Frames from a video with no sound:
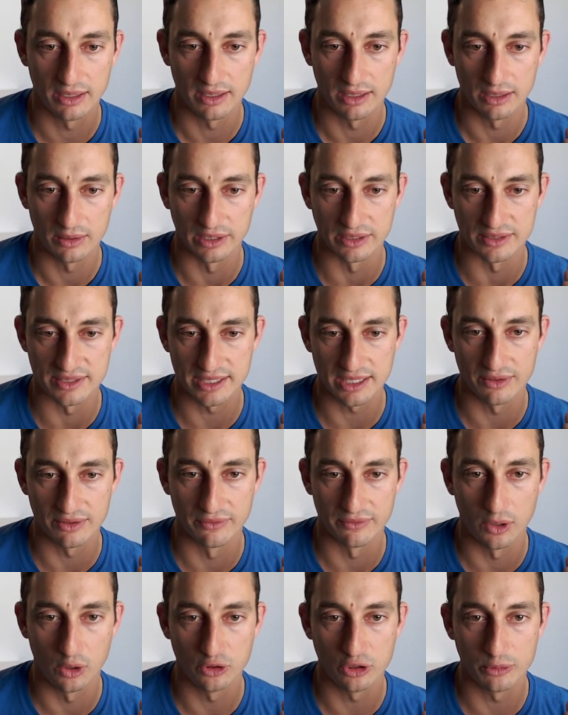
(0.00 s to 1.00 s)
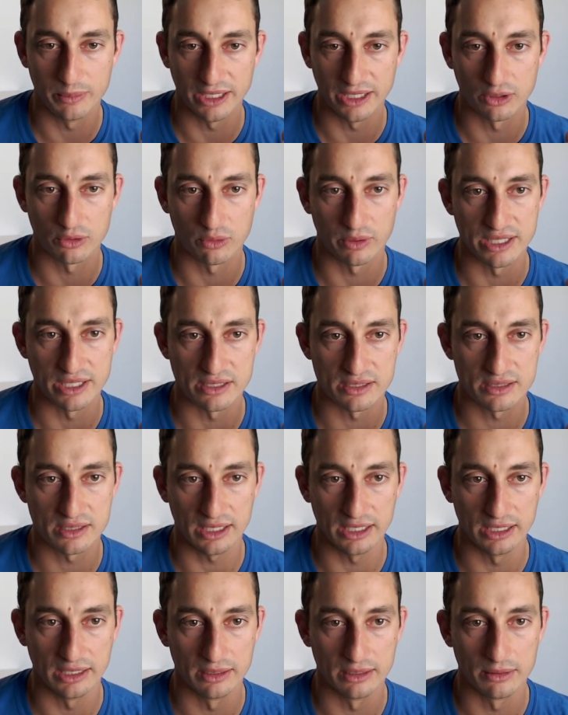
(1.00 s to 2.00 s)
You can see the volume increased
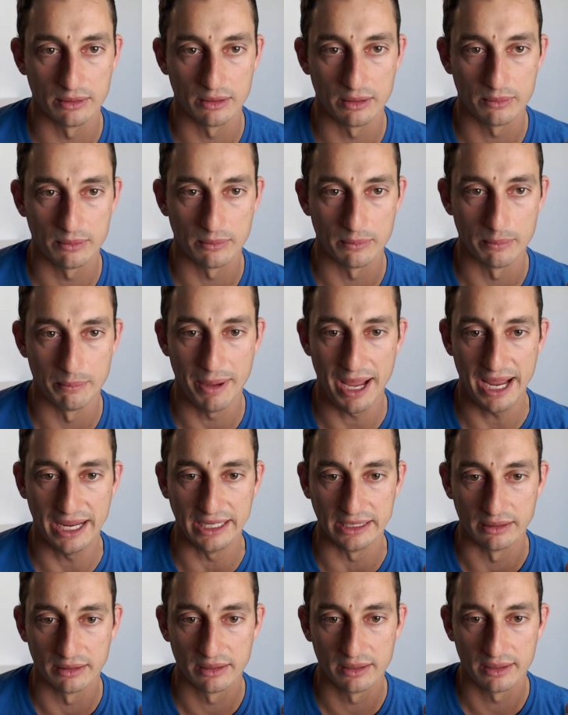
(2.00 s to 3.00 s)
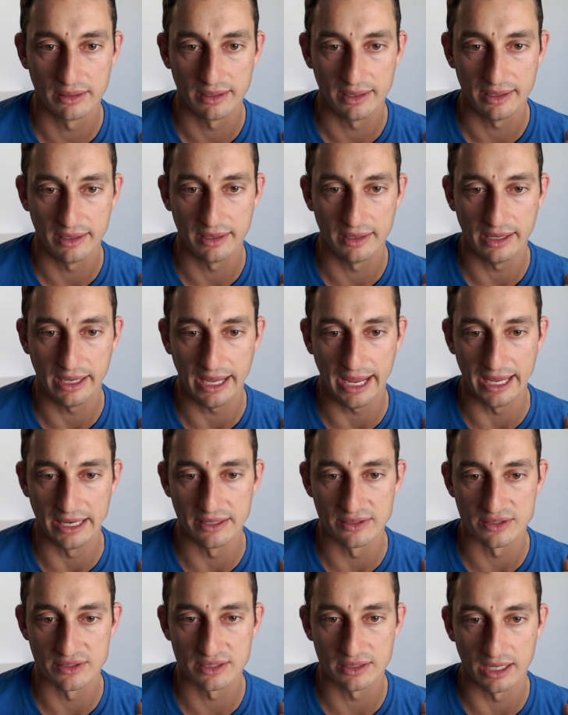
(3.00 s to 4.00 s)
in May,
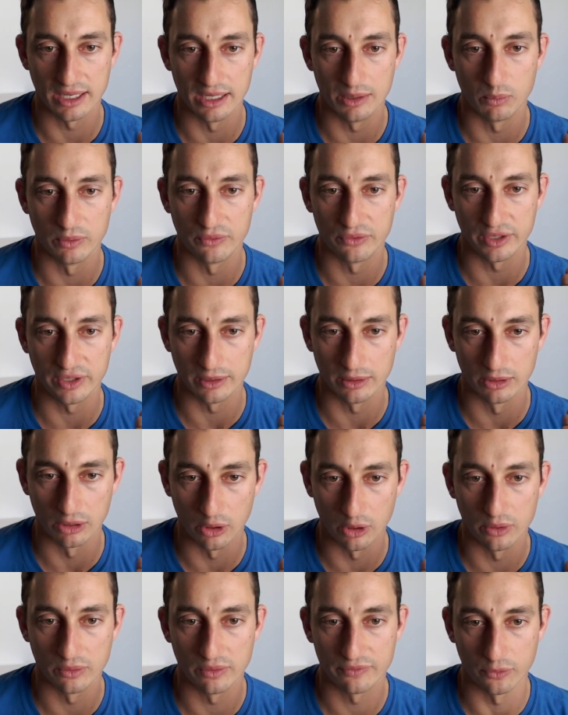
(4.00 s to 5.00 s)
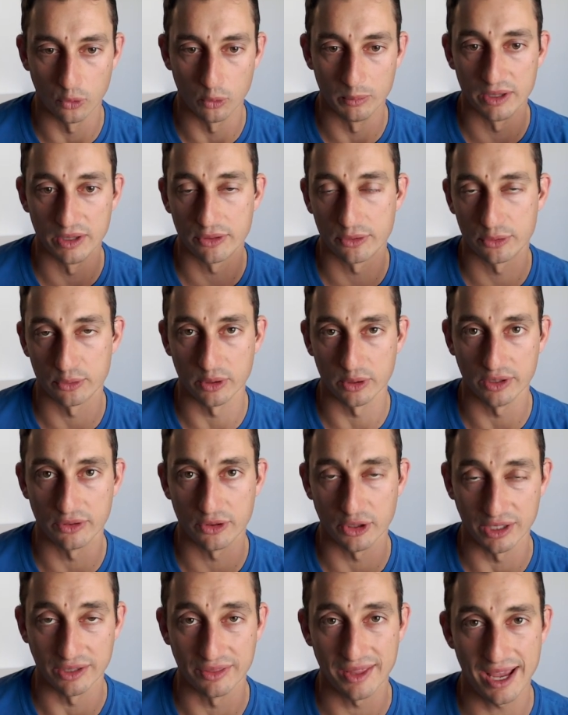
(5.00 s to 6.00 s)
and uh, we've seen a low form at
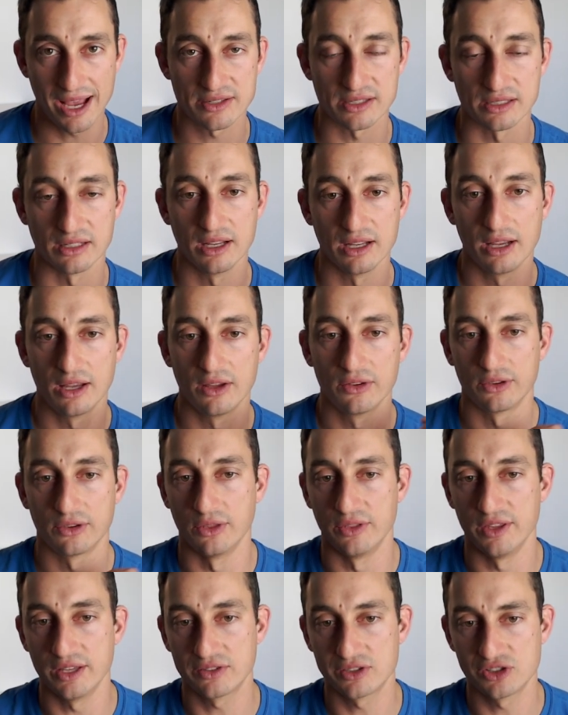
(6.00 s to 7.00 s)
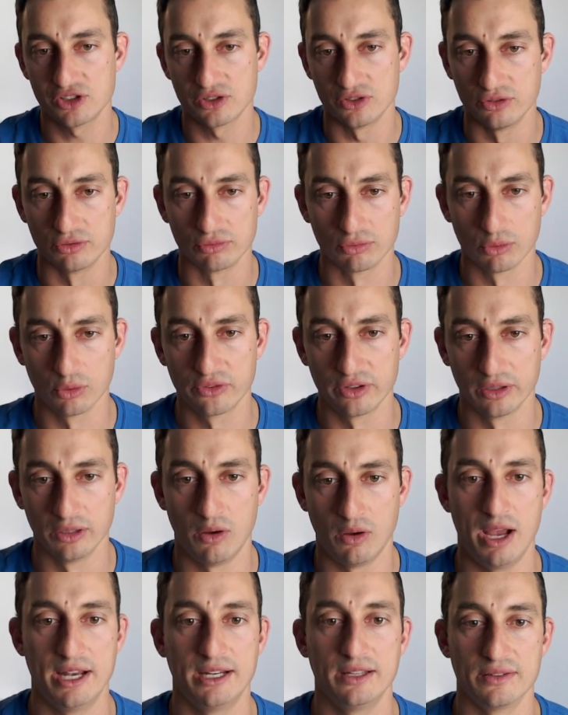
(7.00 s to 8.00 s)
thirty thousand. So this just draws a
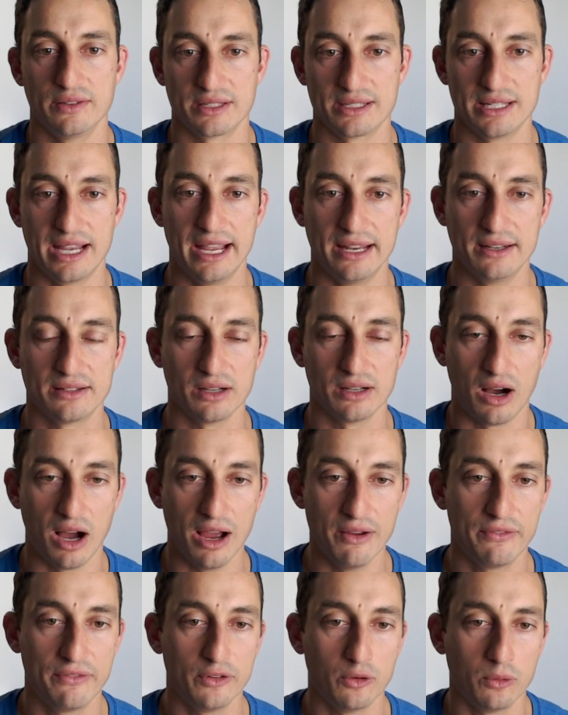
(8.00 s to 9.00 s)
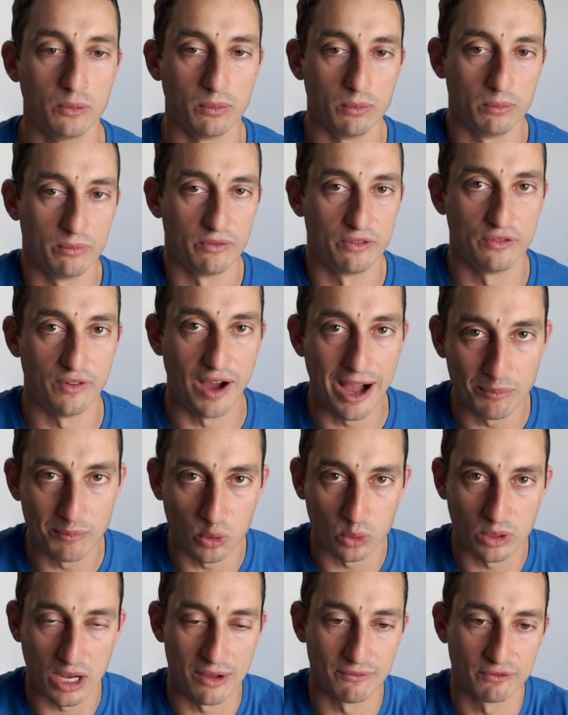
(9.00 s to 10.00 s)
line in the sand. I feel far more
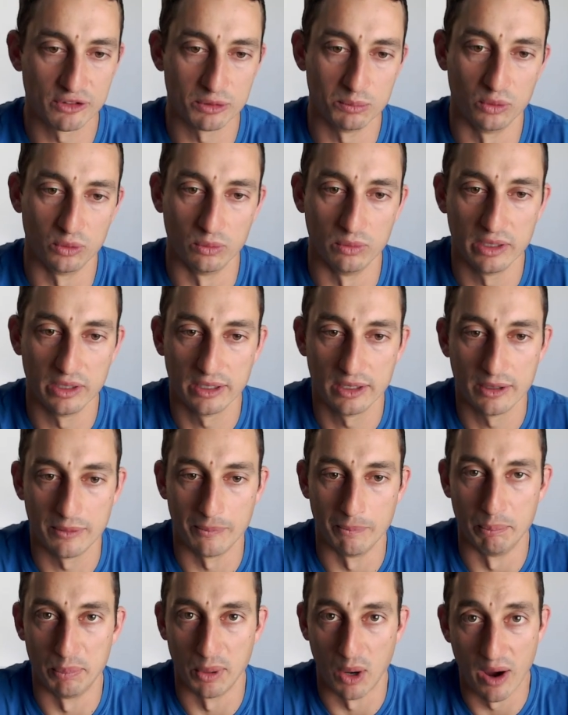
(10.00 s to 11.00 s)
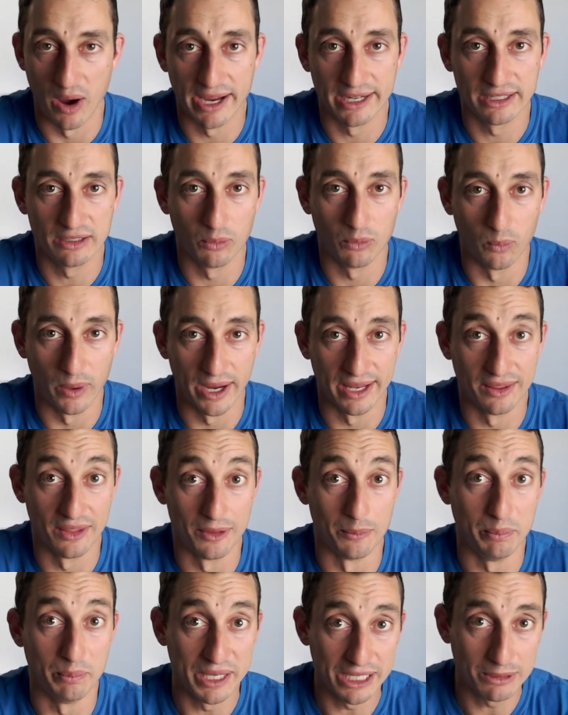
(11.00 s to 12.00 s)
comfortable buying when the
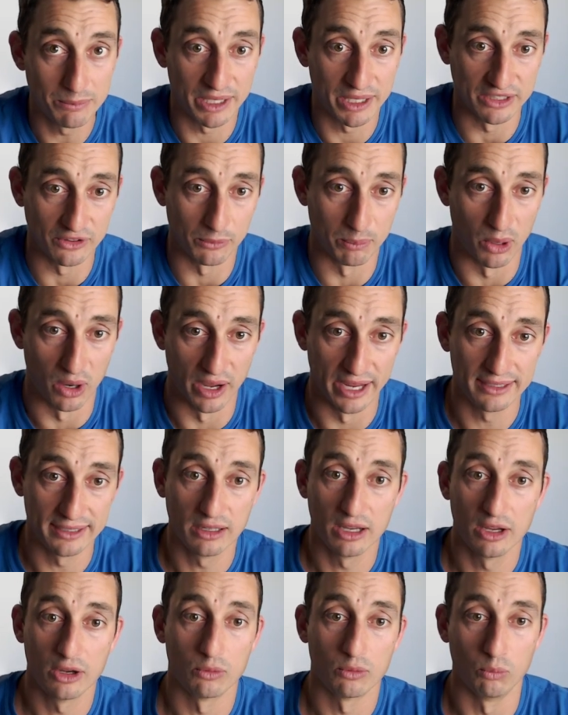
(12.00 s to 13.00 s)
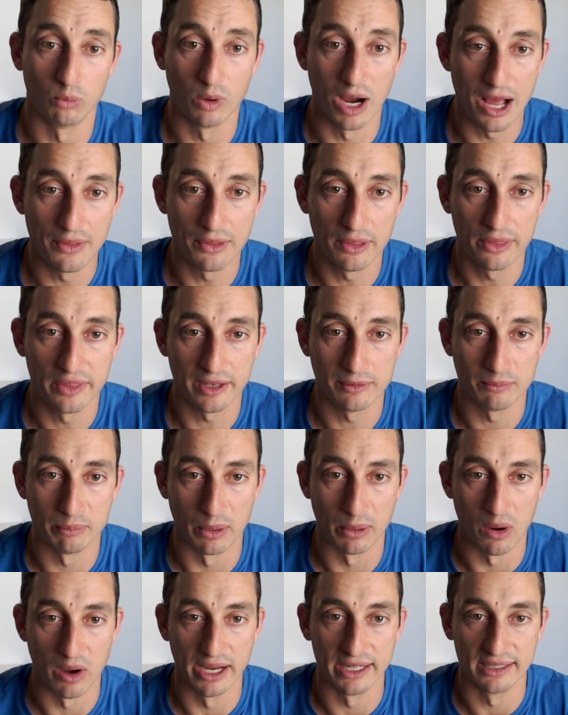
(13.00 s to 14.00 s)
big money's buying rather than
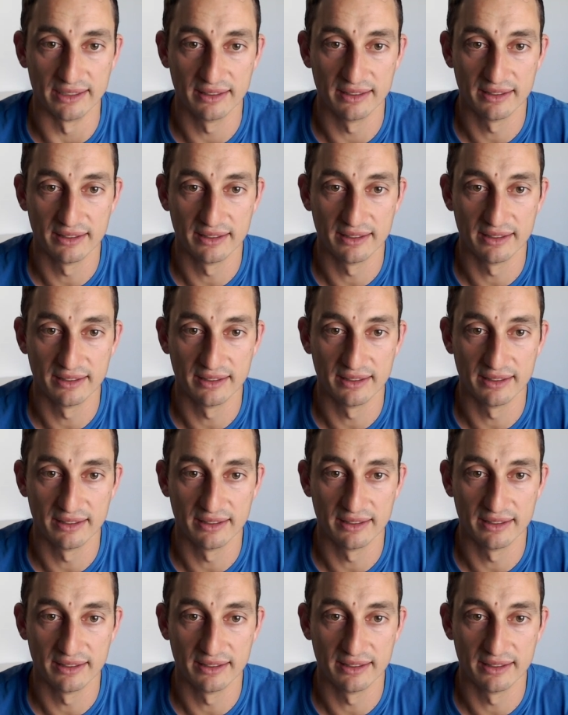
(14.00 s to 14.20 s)
buying